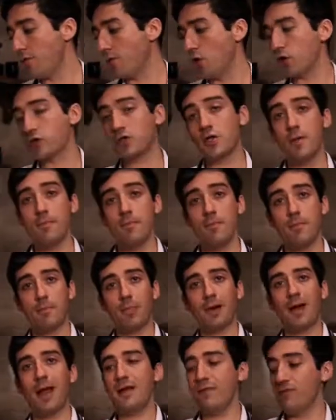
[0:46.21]
got some
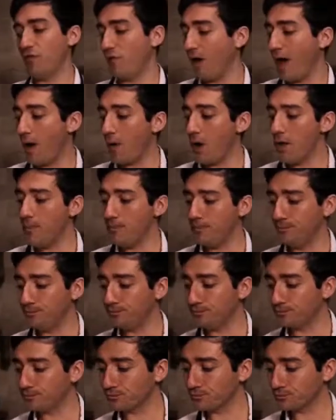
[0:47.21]
plain flour.
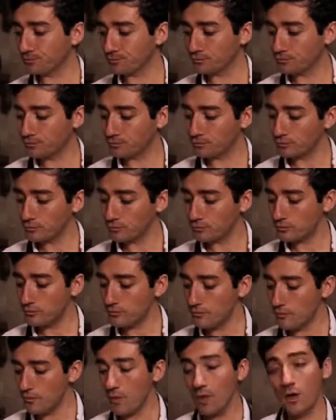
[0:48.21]
I'm
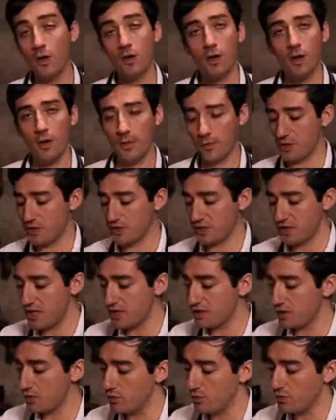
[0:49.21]
going to
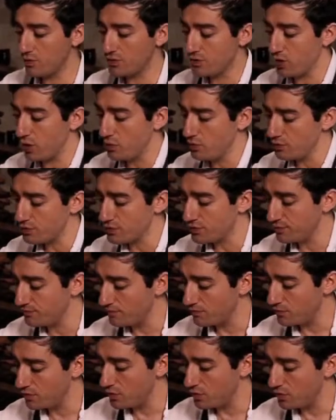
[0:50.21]
season with salt.
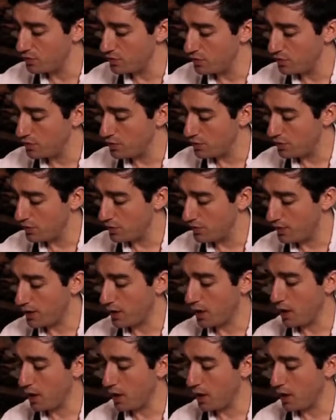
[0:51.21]
There you